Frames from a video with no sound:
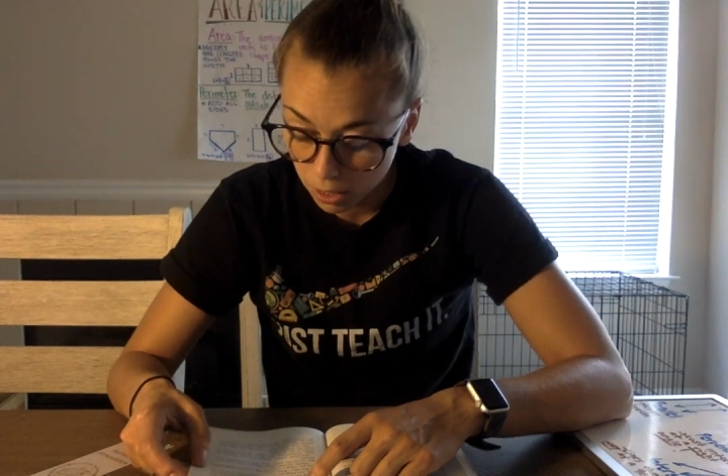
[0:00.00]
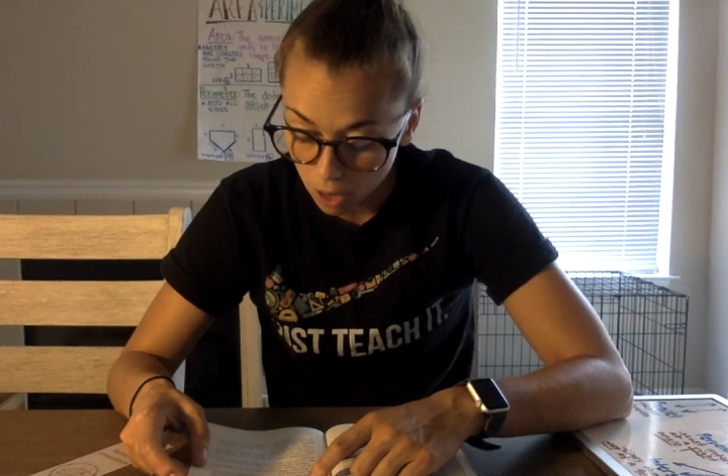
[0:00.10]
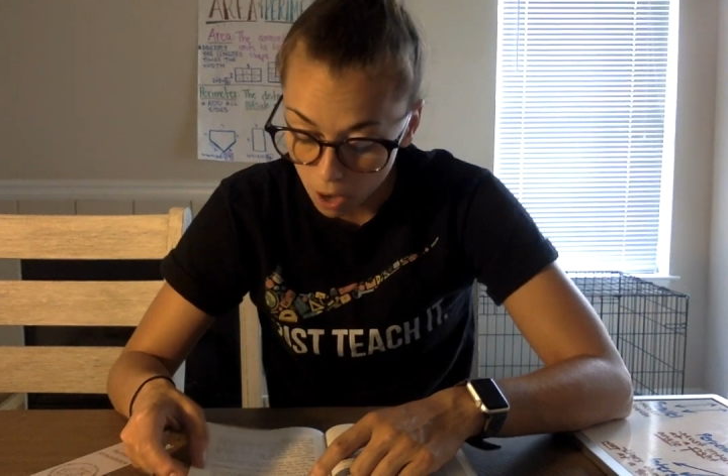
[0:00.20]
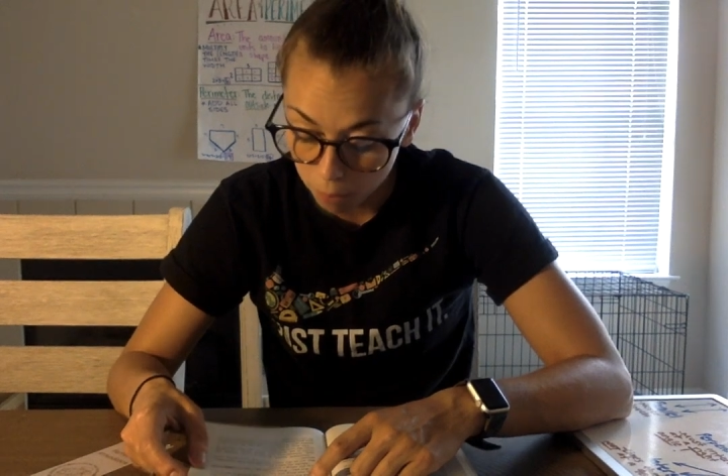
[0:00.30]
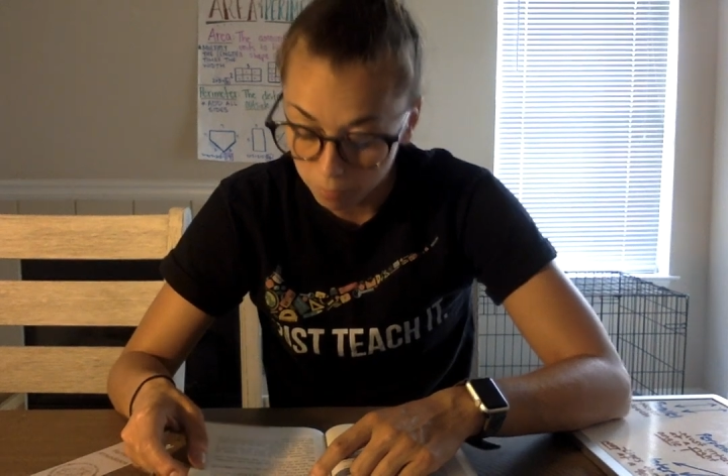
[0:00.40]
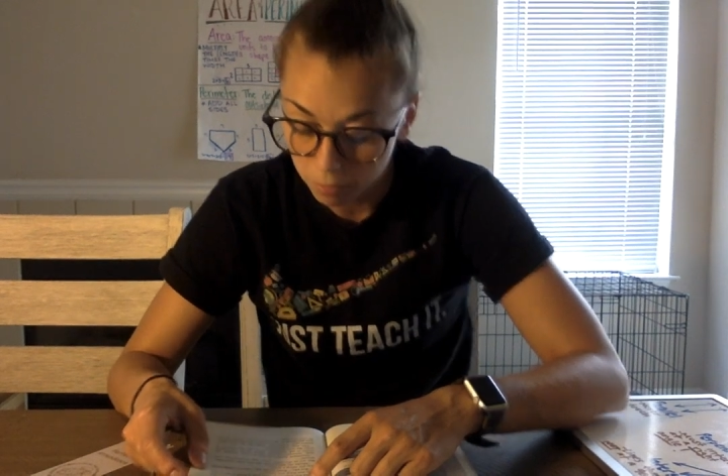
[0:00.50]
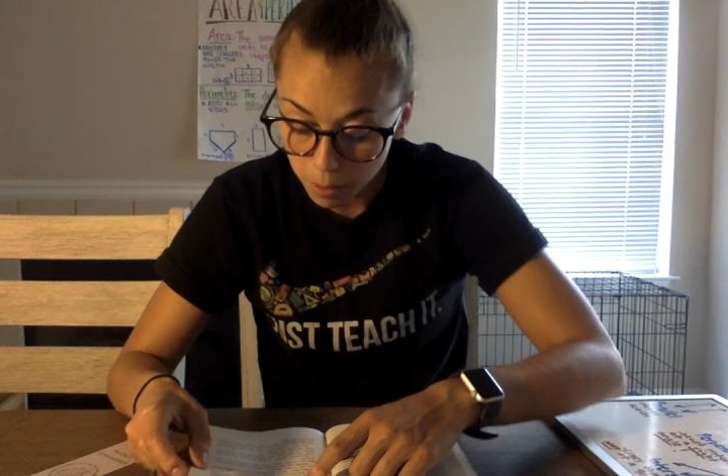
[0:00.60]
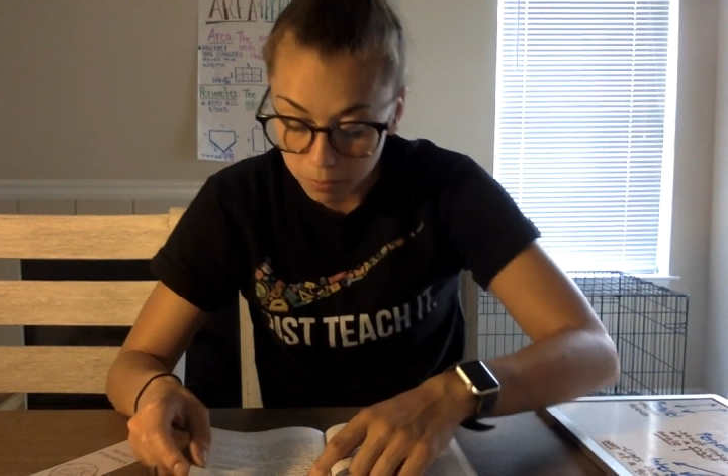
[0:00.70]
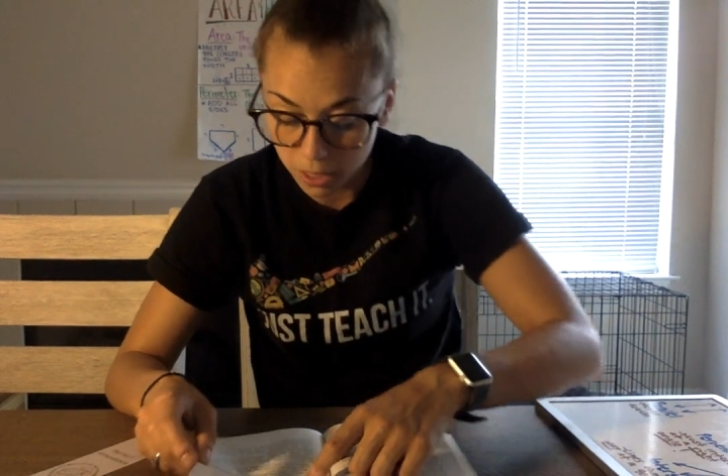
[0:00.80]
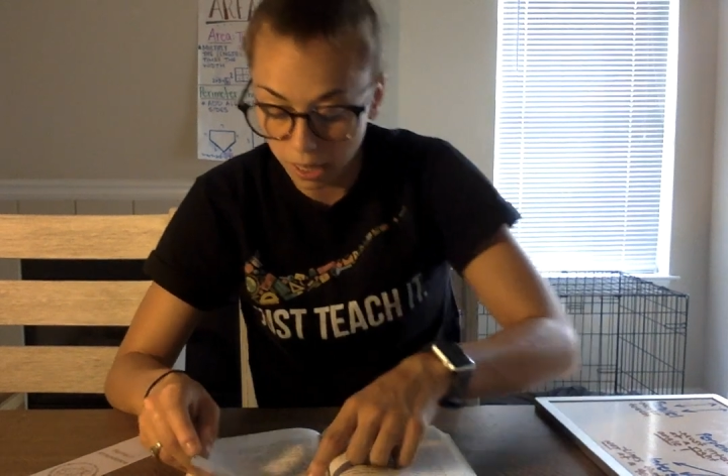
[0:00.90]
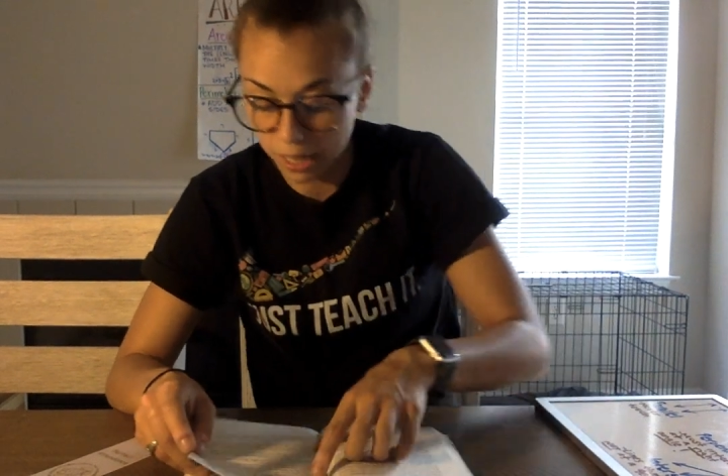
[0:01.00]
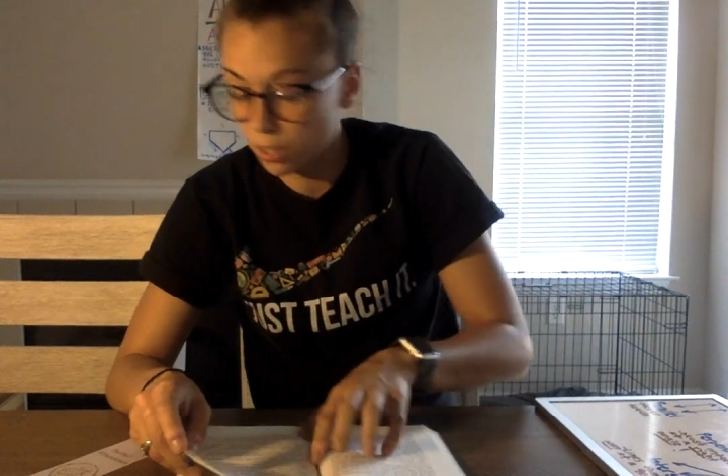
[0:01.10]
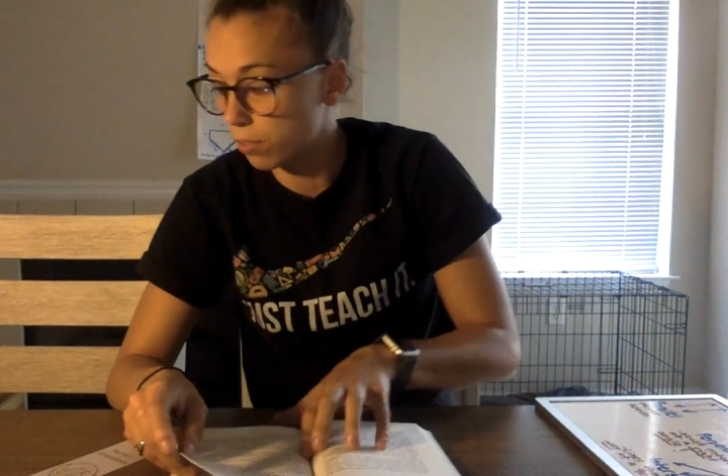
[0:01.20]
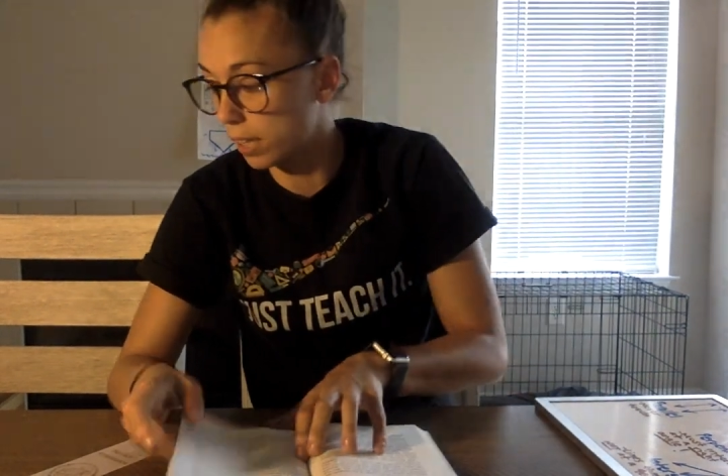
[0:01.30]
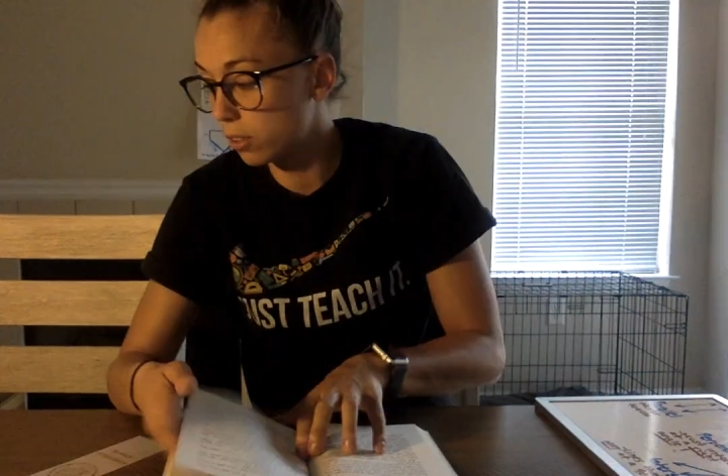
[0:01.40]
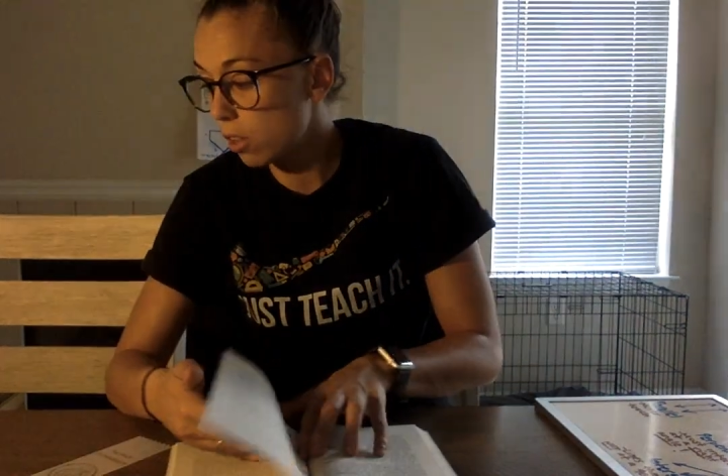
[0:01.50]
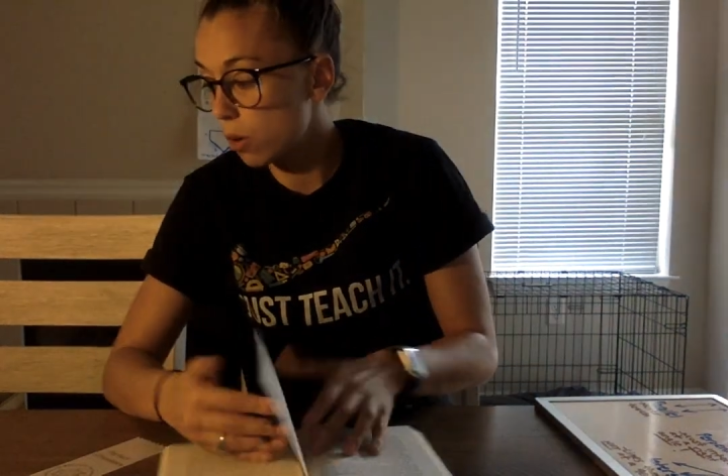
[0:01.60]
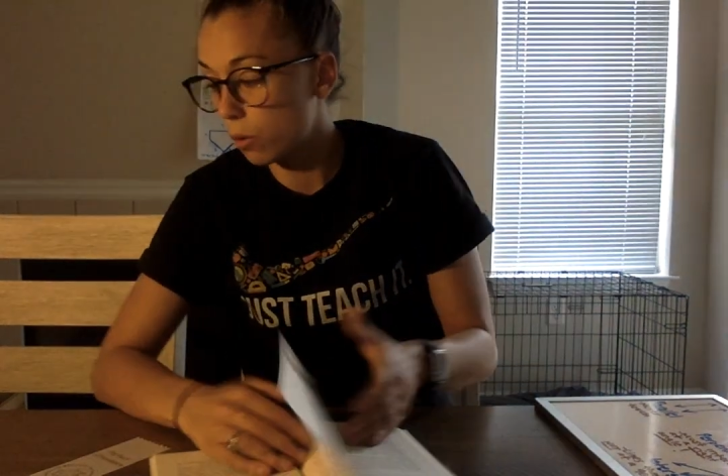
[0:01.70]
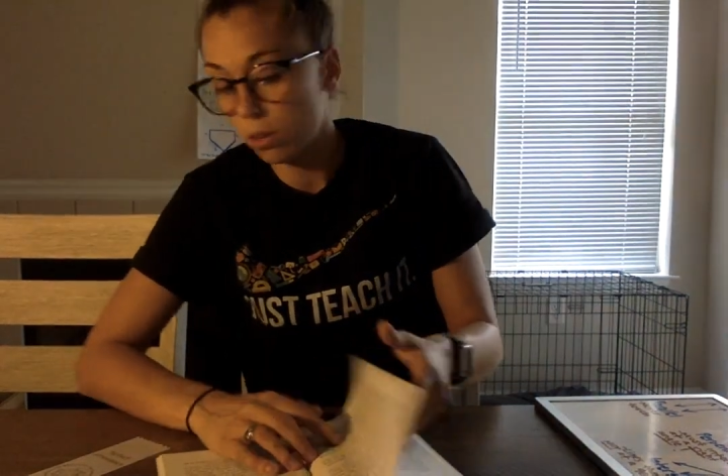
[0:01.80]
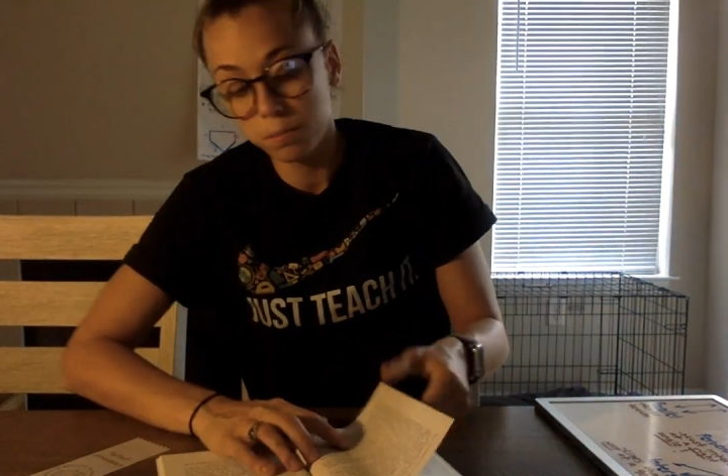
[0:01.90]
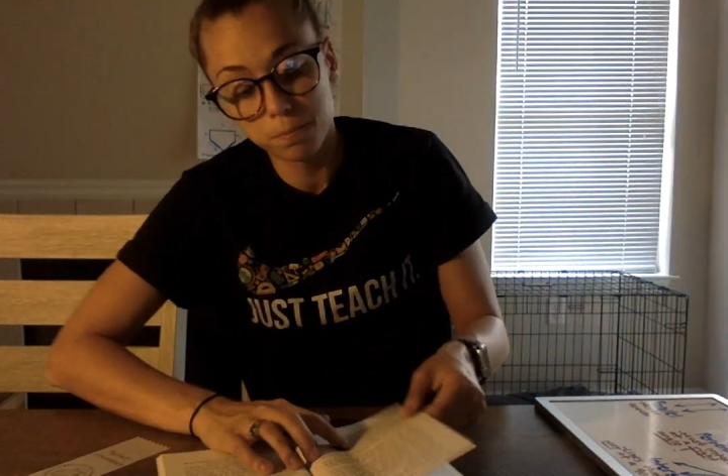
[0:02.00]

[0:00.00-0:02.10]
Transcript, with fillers: Come, let me tie your red cloak.